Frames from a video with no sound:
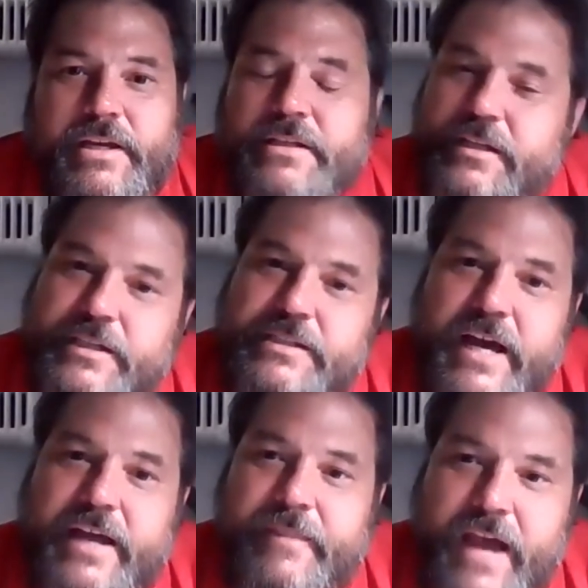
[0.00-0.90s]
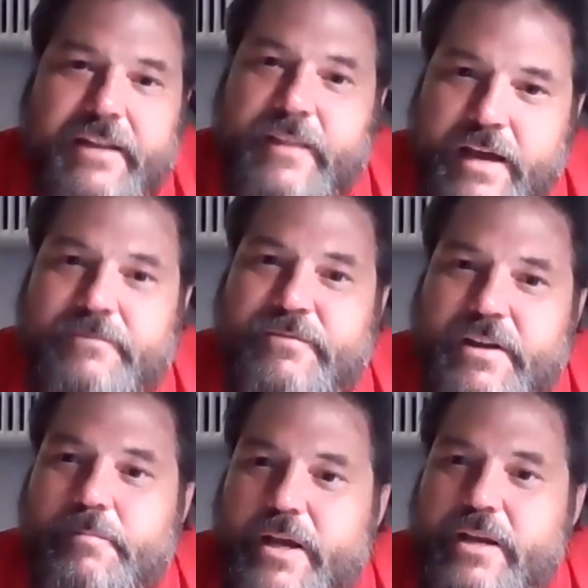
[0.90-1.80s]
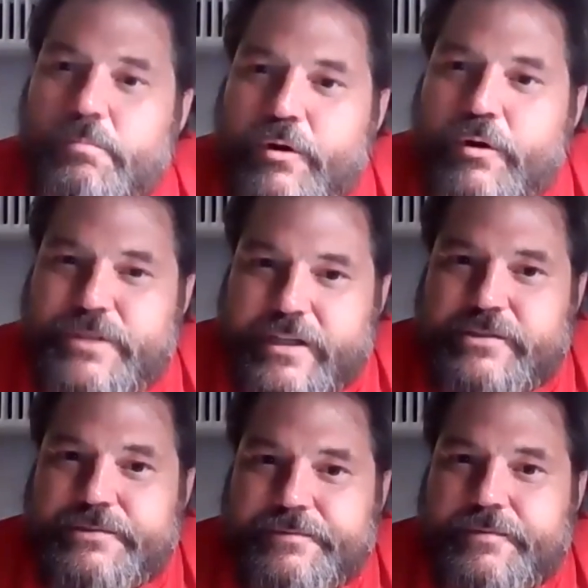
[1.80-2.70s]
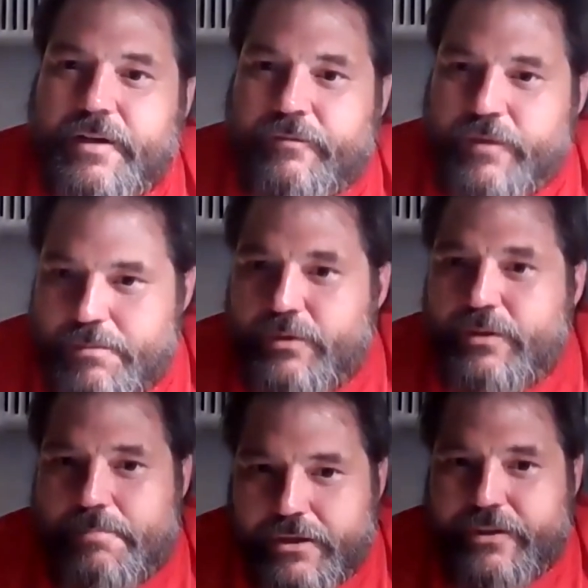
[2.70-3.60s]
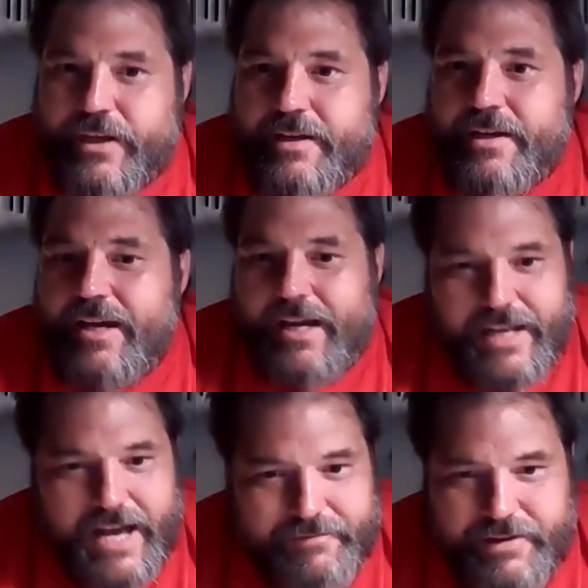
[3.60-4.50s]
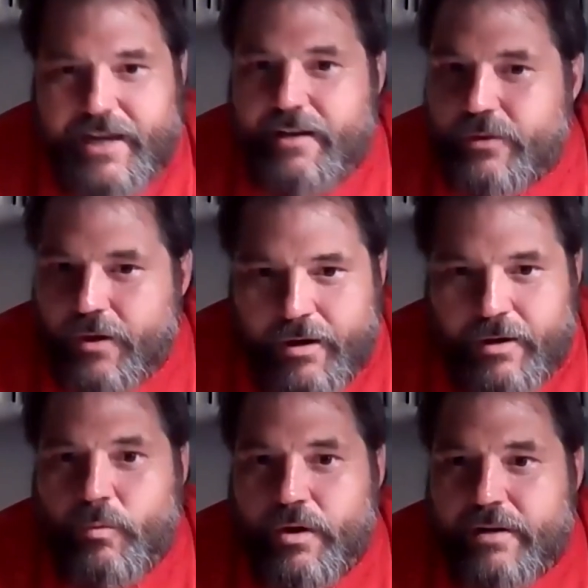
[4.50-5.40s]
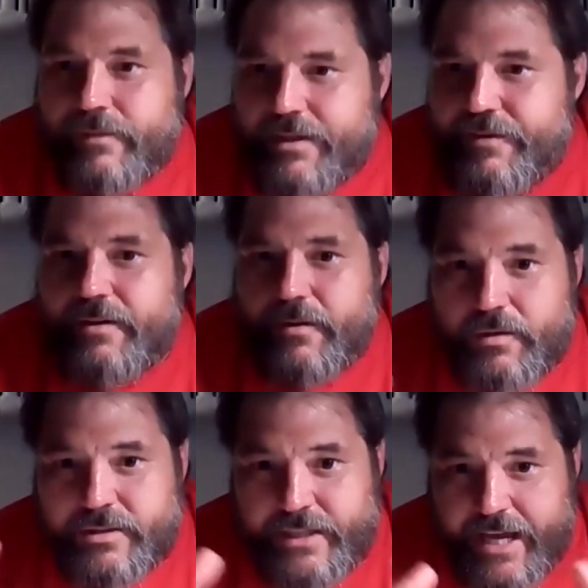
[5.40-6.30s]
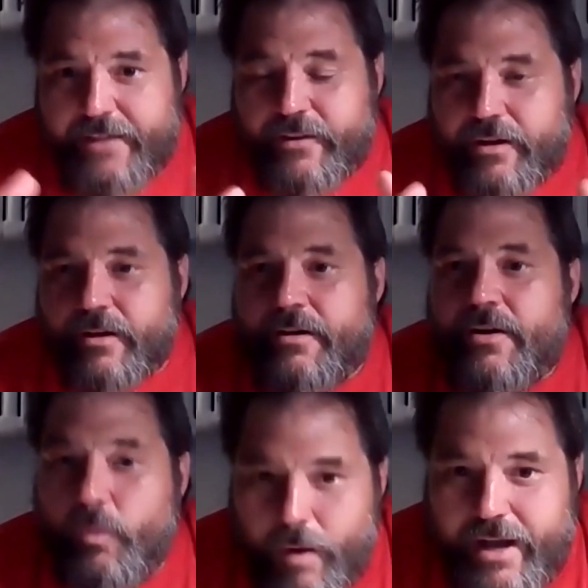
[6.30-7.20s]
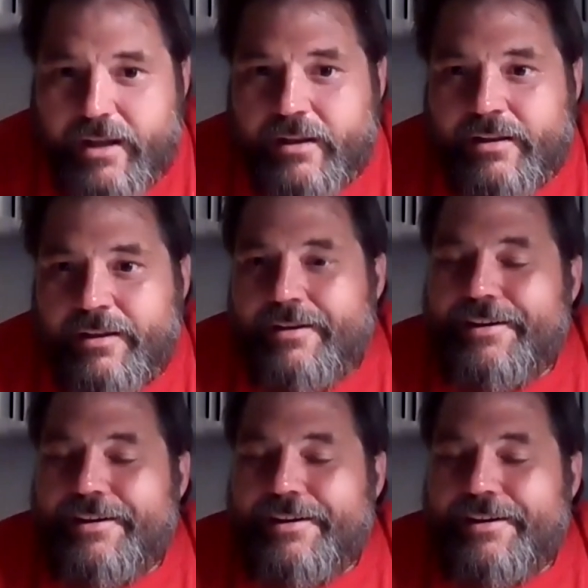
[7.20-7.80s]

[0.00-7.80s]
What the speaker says: is that fundamental process of community building and navigating with the hard work of living together well